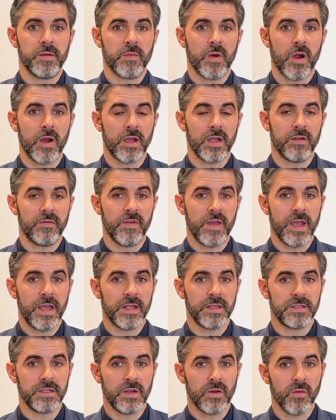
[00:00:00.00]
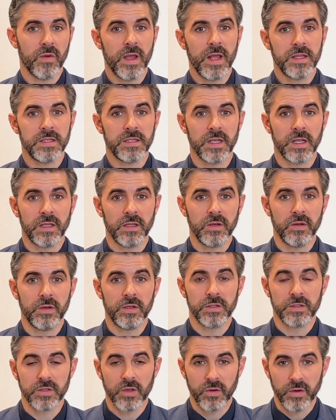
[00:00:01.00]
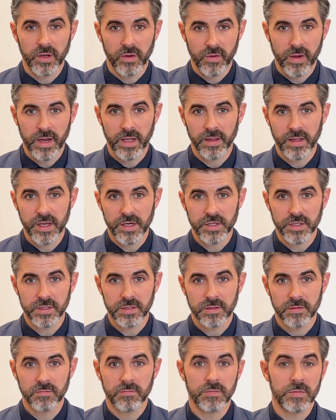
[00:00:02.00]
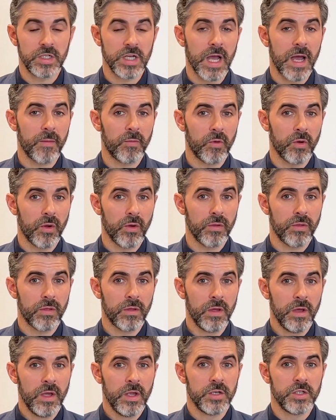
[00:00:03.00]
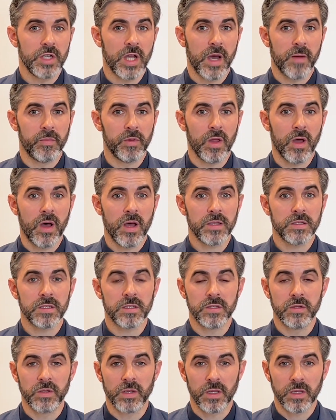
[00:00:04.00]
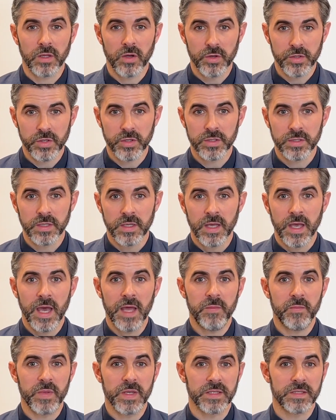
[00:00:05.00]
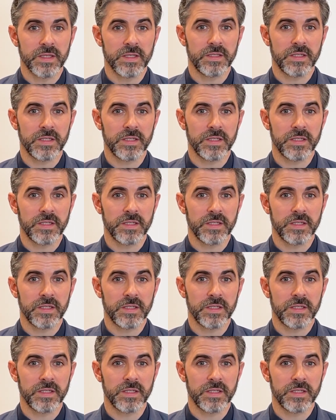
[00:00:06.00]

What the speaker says: market vacancy rates include zoning regulations, job growth, job loss due to closures, and business